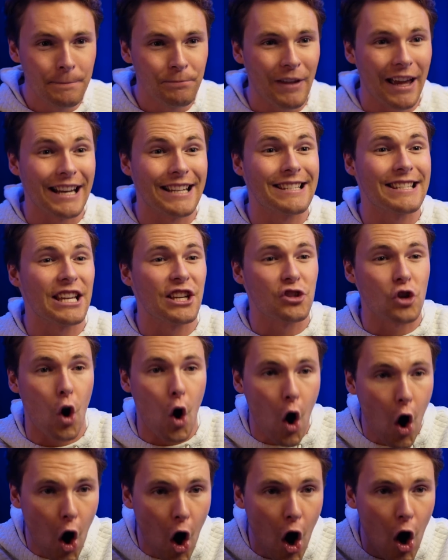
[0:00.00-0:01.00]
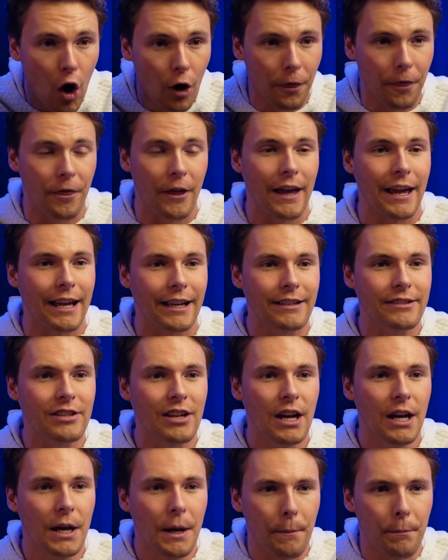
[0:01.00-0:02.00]
And it says all things
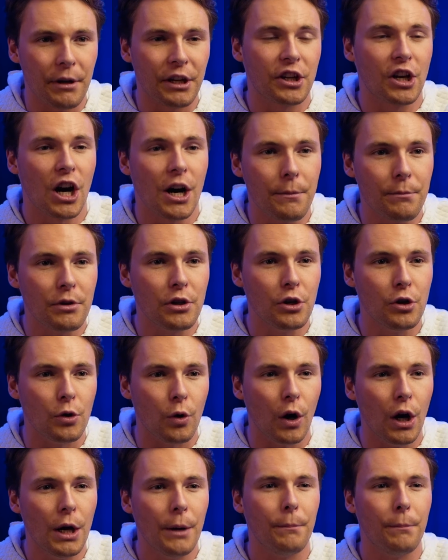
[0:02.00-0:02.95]
become new.